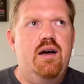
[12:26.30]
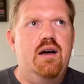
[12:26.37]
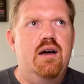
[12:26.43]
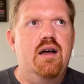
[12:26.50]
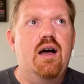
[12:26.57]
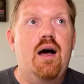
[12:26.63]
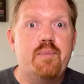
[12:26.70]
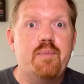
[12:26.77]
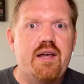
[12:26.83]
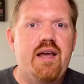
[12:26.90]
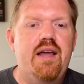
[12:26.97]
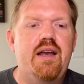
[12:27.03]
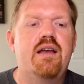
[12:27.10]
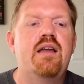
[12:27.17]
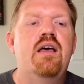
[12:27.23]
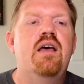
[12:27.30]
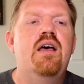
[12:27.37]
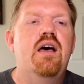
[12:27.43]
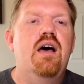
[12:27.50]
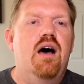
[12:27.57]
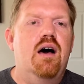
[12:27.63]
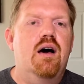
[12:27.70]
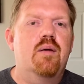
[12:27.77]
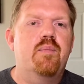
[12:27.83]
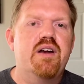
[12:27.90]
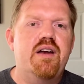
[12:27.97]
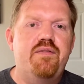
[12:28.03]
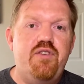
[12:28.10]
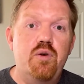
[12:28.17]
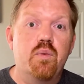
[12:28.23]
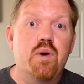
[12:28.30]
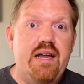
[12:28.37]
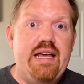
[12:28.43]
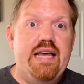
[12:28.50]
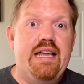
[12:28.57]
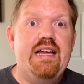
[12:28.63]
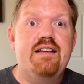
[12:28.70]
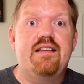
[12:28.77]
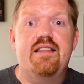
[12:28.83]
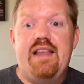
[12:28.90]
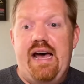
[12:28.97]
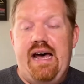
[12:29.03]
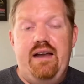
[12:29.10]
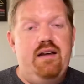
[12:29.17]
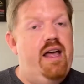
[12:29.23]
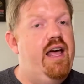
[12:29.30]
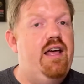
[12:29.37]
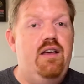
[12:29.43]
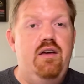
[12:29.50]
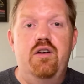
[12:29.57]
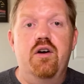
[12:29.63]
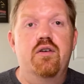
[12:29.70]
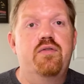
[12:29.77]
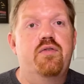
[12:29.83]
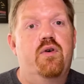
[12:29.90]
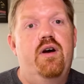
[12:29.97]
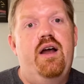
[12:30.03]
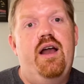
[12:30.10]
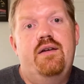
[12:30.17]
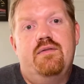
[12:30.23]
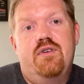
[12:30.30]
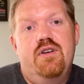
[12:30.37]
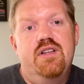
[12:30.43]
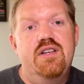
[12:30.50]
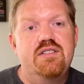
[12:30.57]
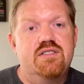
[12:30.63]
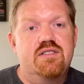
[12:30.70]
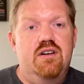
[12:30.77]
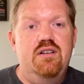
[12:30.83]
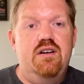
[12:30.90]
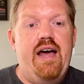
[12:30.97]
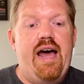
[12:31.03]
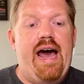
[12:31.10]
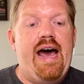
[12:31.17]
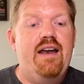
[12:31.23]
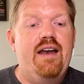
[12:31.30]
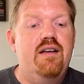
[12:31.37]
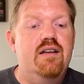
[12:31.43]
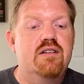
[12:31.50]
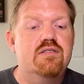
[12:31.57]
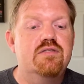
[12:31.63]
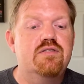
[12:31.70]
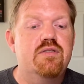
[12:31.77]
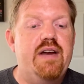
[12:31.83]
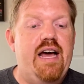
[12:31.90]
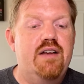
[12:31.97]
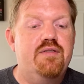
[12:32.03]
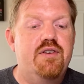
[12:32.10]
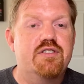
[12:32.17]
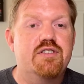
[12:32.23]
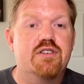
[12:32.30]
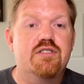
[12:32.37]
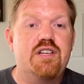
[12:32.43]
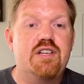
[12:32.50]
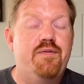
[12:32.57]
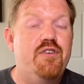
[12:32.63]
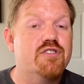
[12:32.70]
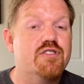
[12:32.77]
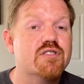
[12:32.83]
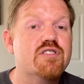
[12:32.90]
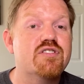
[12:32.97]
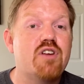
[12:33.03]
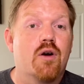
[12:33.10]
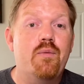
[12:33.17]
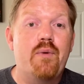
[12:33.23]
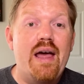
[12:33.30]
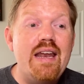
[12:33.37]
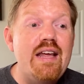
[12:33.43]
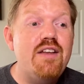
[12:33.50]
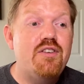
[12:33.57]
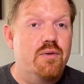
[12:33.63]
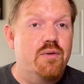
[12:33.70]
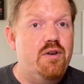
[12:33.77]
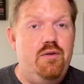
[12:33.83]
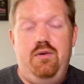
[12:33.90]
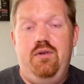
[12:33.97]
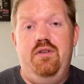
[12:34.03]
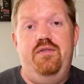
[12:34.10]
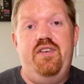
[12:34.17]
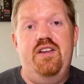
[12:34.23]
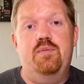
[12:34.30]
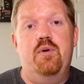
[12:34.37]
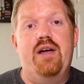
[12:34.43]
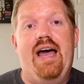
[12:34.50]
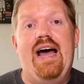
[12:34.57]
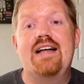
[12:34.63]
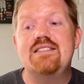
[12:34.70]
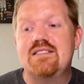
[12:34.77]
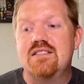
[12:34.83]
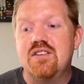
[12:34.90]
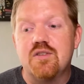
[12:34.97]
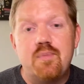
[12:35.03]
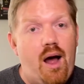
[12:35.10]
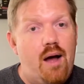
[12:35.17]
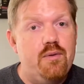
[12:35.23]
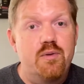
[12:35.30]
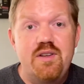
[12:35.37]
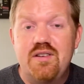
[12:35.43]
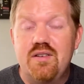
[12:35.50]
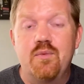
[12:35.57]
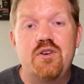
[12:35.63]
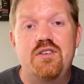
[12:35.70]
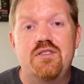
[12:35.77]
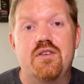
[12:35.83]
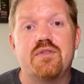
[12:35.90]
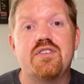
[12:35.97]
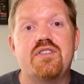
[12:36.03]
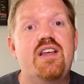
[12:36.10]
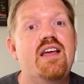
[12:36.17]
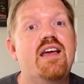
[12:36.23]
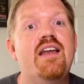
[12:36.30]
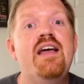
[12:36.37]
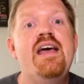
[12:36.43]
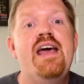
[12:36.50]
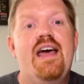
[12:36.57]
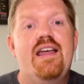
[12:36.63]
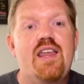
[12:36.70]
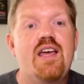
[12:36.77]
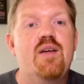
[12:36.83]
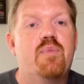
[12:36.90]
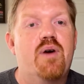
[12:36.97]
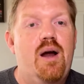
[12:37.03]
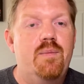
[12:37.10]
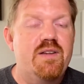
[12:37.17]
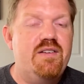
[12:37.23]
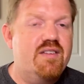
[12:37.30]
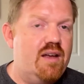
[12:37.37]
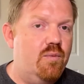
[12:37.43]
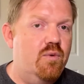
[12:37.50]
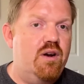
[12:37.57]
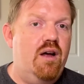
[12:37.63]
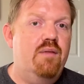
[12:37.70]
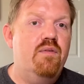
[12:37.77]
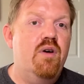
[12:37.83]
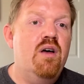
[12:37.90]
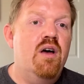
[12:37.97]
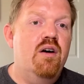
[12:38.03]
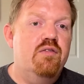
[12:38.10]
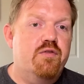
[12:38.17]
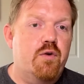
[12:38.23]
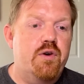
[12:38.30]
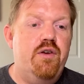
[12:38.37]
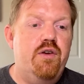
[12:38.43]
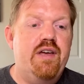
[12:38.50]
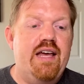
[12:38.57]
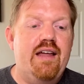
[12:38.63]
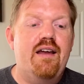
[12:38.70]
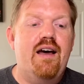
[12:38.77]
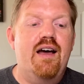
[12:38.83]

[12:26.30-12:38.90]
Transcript: complicated. But if you want to get into that, hey, go for it and really start doing ads for your church. If your church is already doing Google and Facebook ads, there's probably someone who's overseeing it, and they can probably set one up for you. Again,